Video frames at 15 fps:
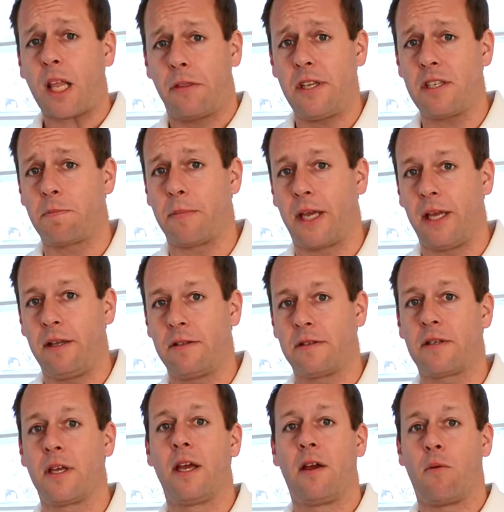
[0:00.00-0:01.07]
This
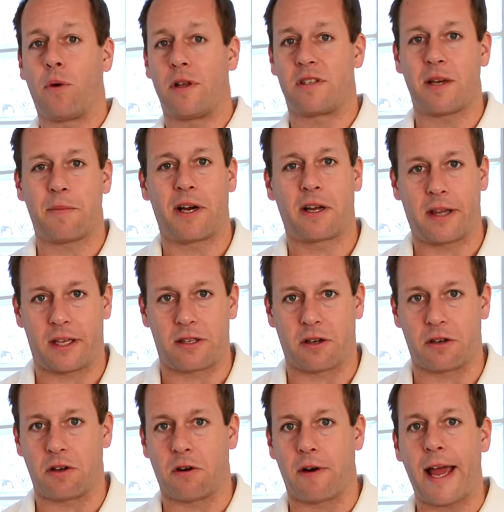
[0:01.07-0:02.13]
means when someone clicks on
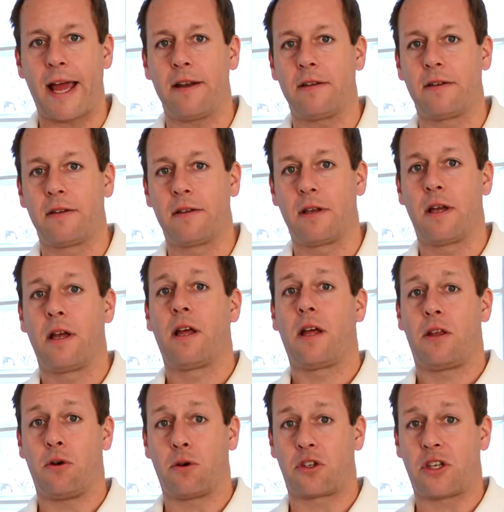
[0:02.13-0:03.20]
your ad,
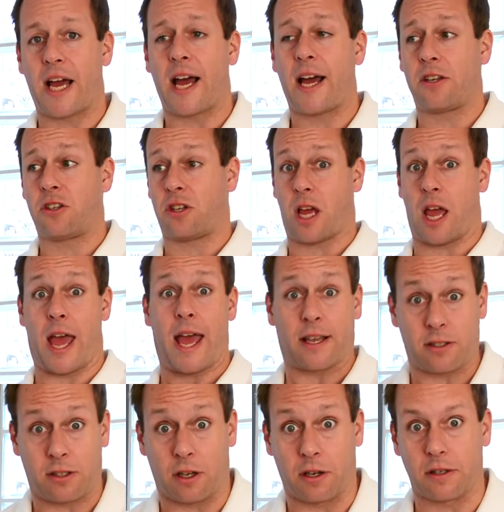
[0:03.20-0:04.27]
you're charged X
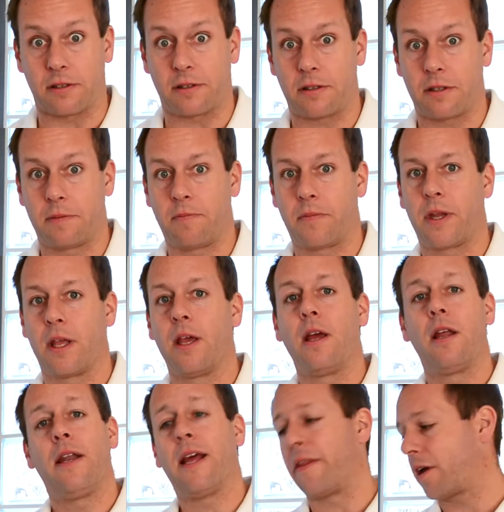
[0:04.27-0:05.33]
dollars.
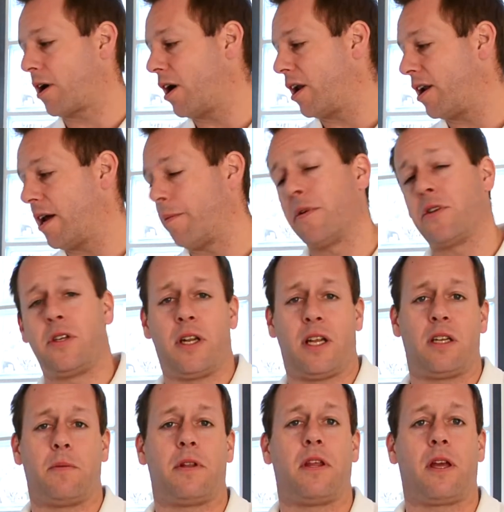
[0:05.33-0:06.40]
Now, the kind of numbers you need
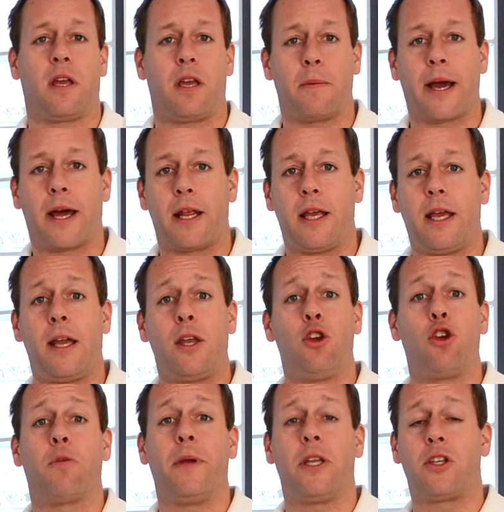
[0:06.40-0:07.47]
to be thinking about here, you
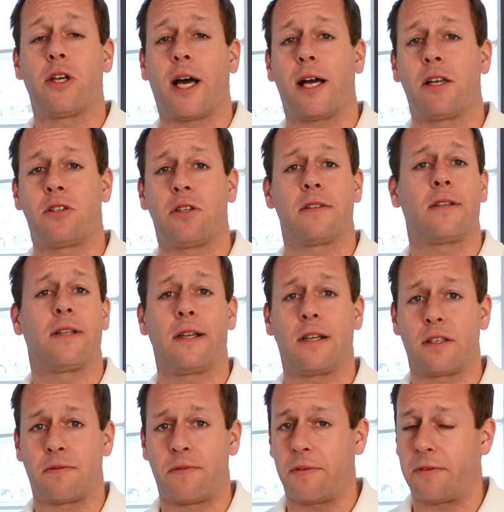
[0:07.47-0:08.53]
could be charged as little
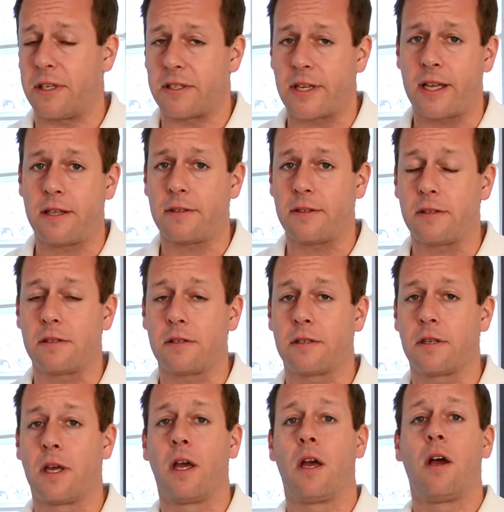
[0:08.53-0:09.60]
as 50 cents
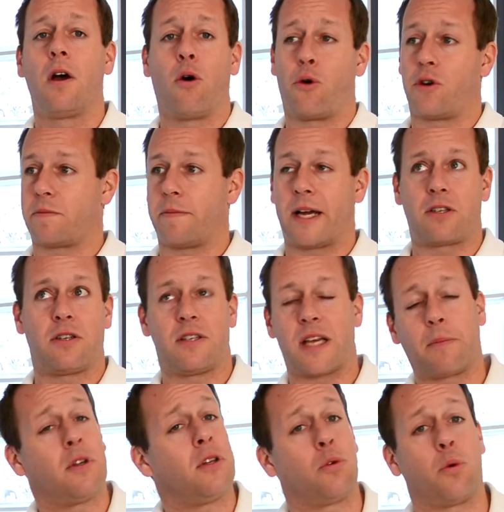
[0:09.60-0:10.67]
or as much as
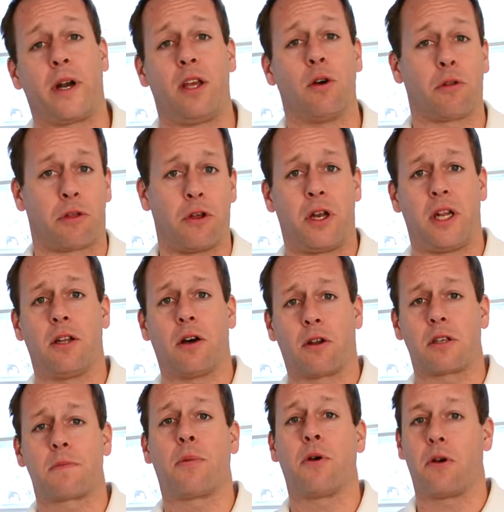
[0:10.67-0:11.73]
up to $20 or
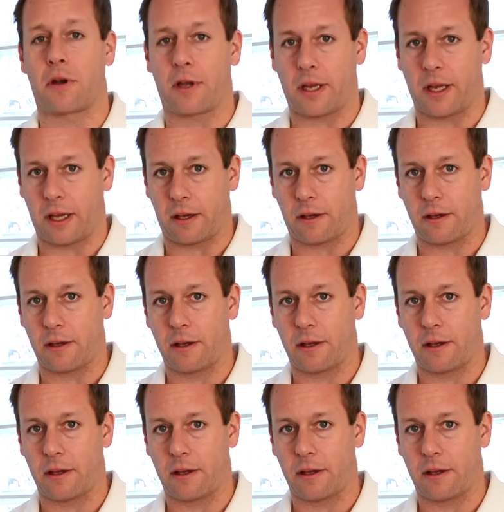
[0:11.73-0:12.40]
$30 per click.